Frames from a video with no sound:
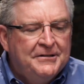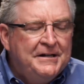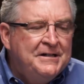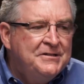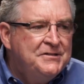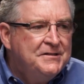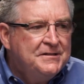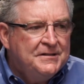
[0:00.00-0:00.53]

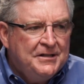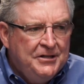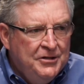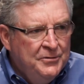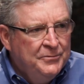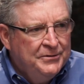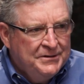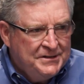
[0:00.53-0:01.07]
is the
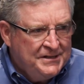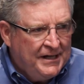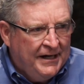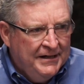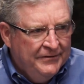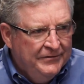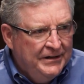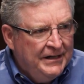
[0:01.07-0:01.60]
humorous
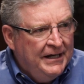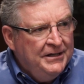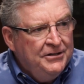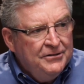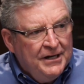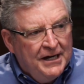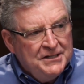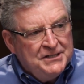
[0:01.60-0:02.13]
side of it, and
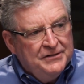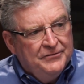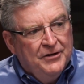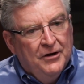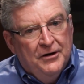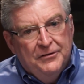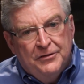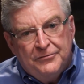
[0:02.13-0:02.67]
you guys have
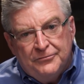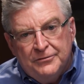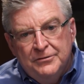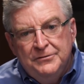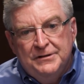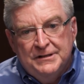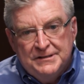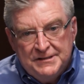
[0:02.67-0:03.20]
gone
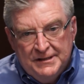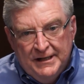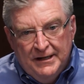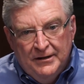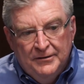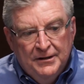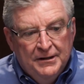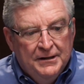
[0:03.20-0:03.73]
through this
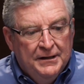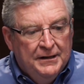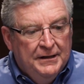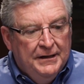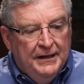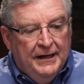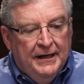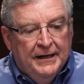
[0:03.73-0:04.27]
now.
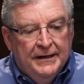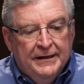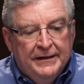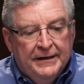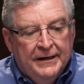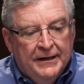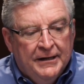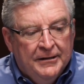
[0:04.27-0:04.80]
And
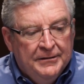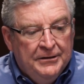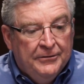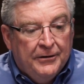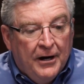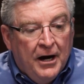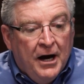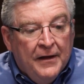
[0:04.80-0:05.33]

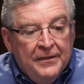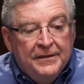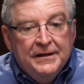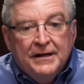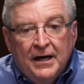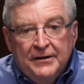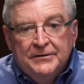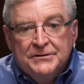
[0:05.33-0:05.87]
you're on
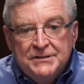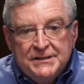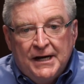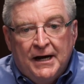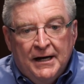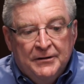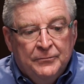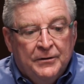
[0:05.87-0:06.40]
the other
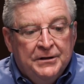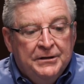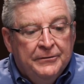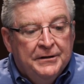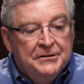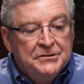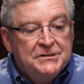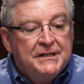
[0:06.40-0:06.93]
side where you
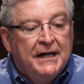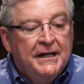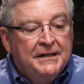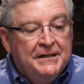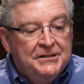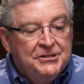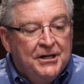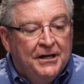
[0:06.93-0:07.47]
understand
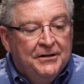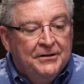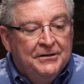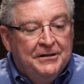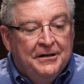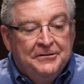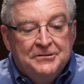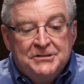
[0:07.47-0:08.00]
each other,
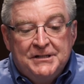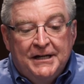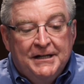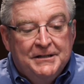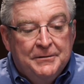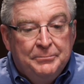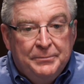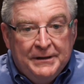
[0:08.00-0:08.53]
you
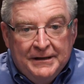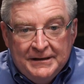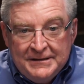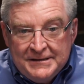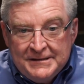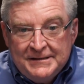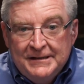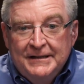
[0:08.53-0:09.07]
understand the
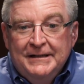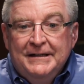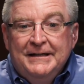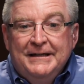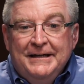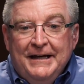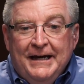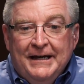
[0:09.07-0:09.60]
pits
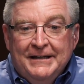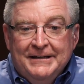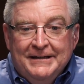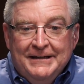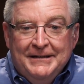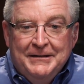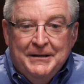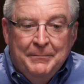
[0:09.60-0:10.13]
and
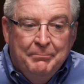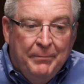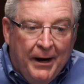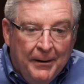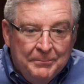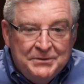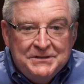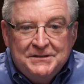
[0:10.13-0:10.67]
the
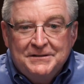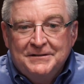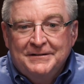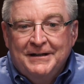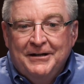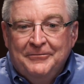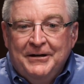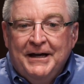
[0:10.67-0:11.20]
bumps
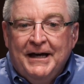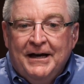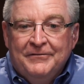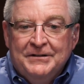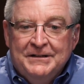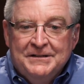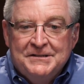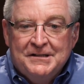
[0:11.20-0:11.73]
that we have
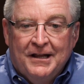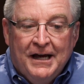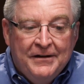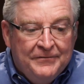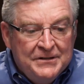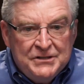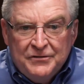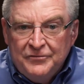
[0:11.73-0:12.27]
in this
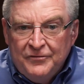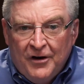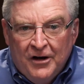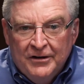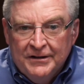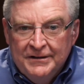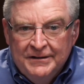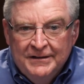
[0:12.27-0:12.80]
life as a
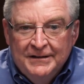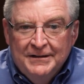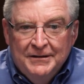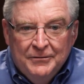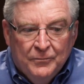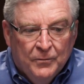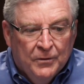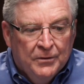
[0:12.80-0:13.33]
fallen
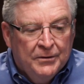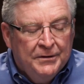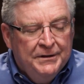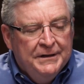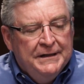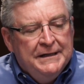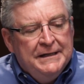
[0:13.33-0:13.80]
world.